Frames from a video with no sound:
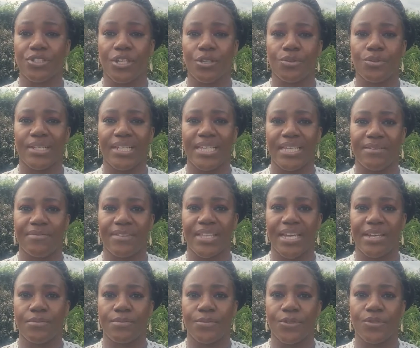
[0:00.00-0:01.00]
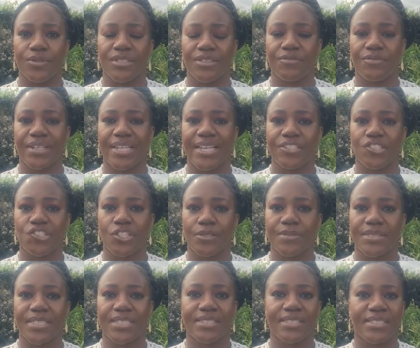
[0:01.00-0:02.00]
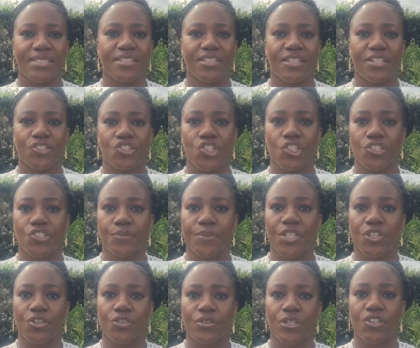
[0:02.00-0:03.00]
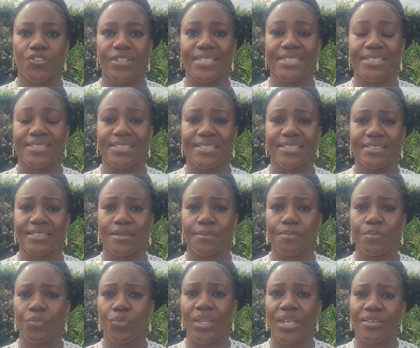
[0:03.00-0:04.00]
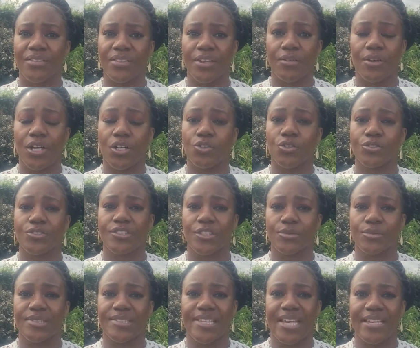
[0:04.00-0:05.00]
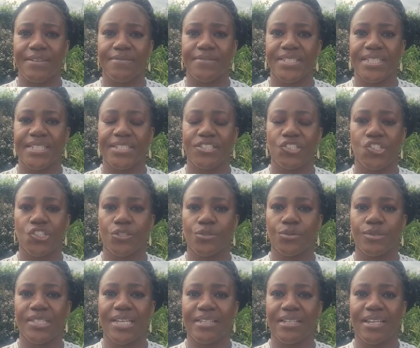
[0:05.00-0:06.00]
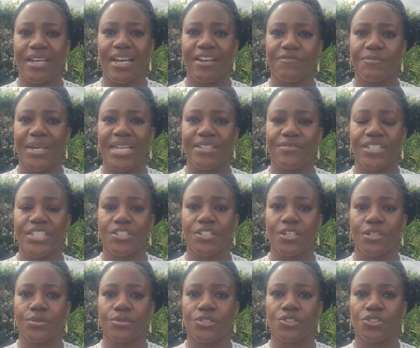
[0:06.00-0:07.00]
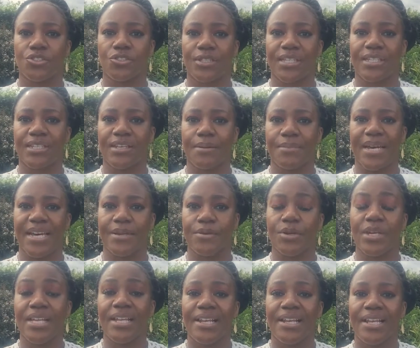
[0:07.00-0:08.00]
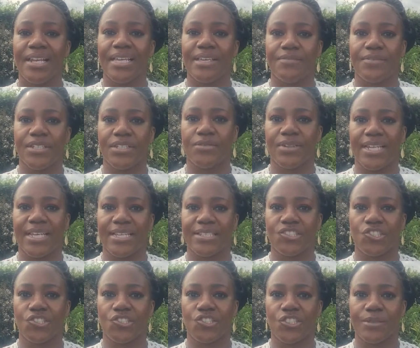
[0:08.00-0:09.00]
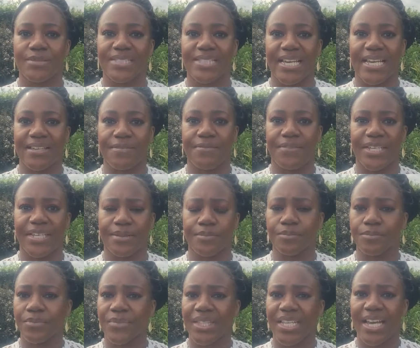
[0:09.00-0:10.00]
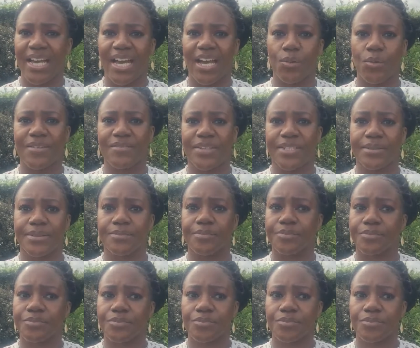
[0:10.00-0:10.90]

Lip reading: don't leave their abusive relationships. This isn't a judgment or a criticism. There are also safety issues, and I have made videos talking about leaving a relationship safely. However,